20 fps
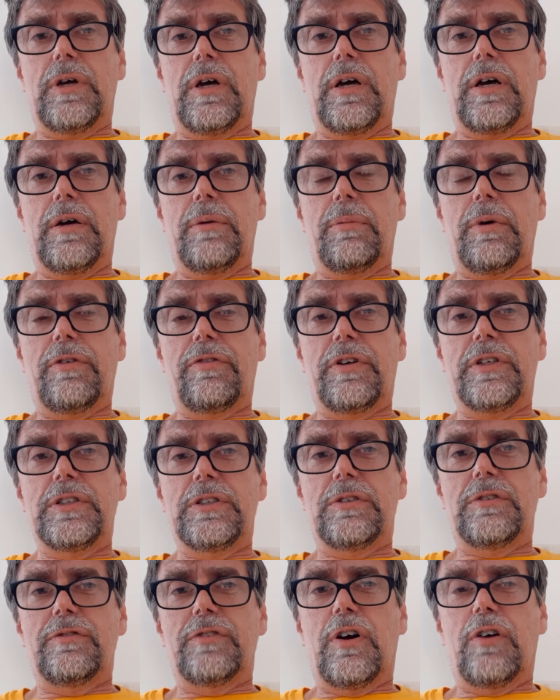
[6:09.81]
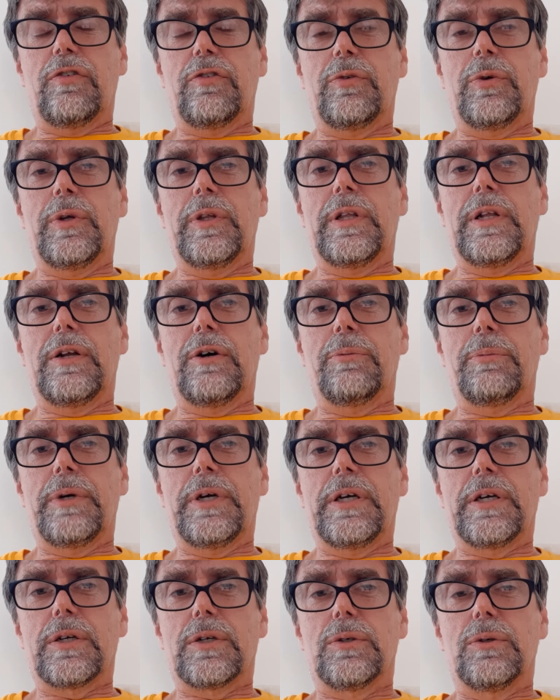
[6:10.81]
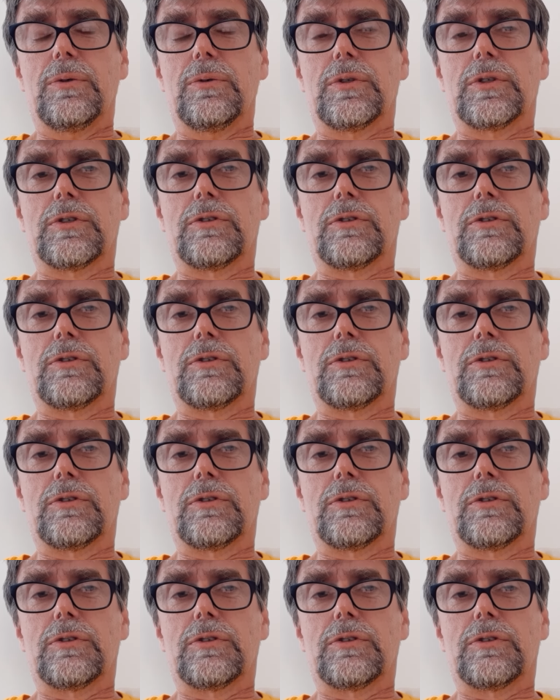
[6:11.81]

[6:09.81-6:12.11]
my friends are involved with a little bit called